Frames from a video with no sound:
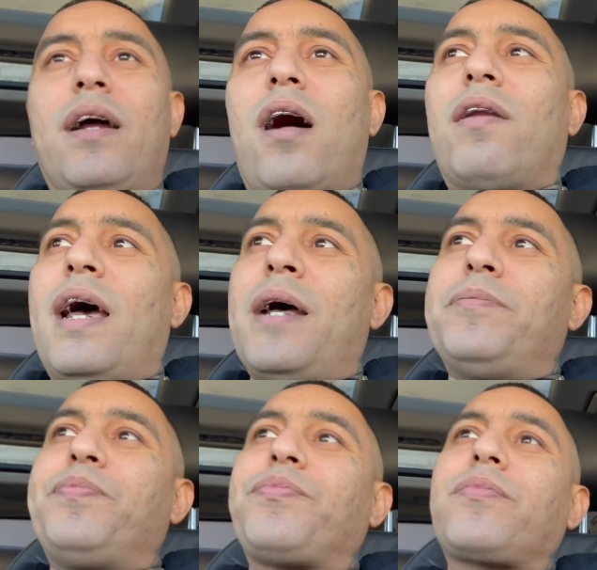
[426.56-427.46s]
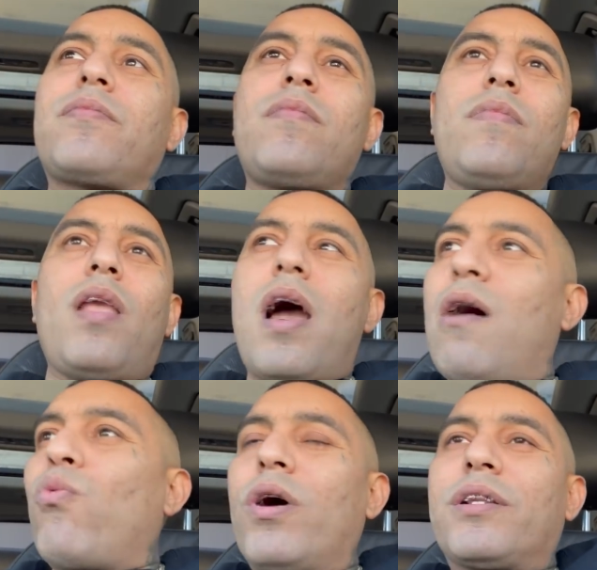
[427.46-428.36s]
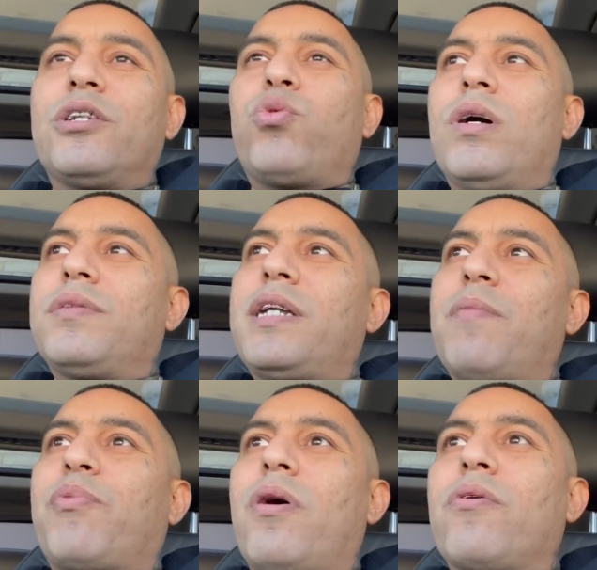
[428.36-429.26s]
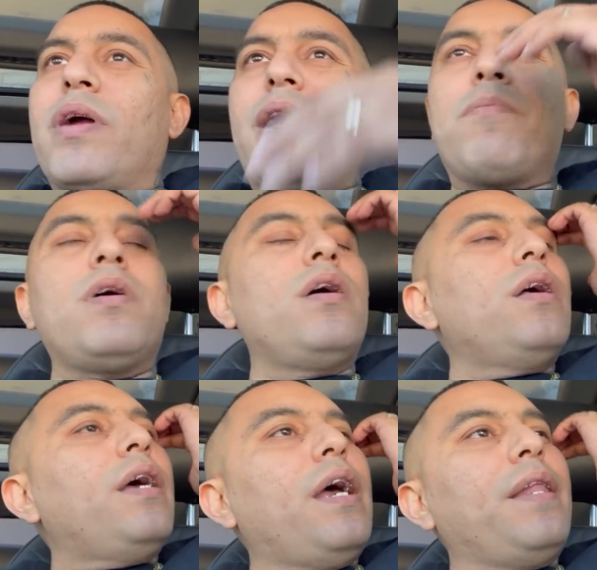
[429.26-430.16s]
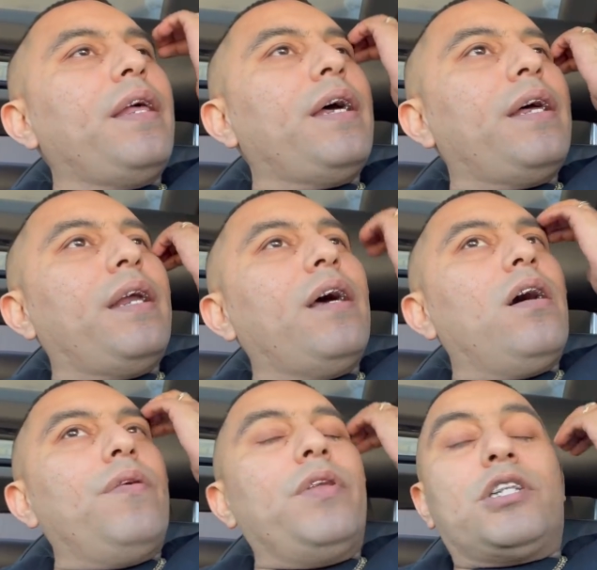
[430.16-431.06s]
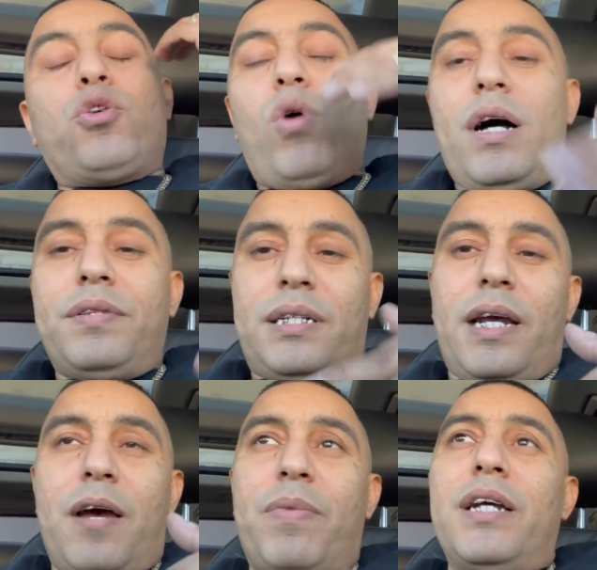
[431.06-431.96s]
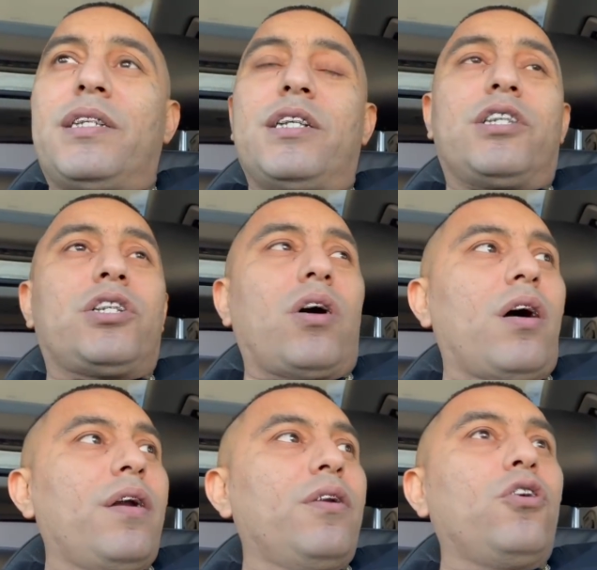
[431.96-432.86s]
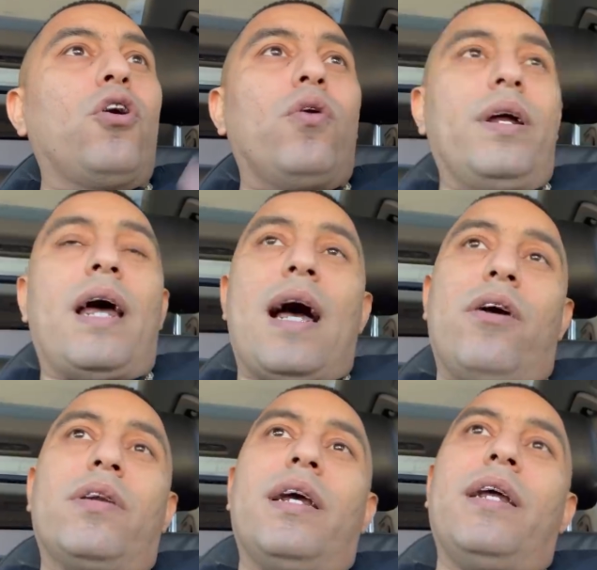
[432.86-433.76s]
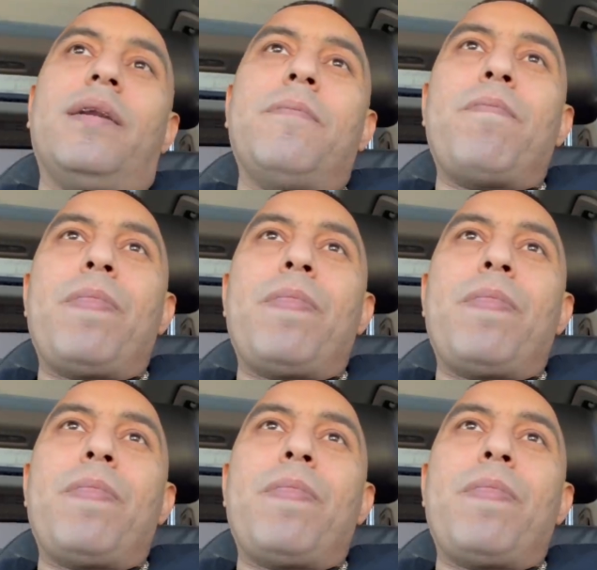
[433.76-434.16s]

all that i worked the 12-step program and then the 12th step is to start going out and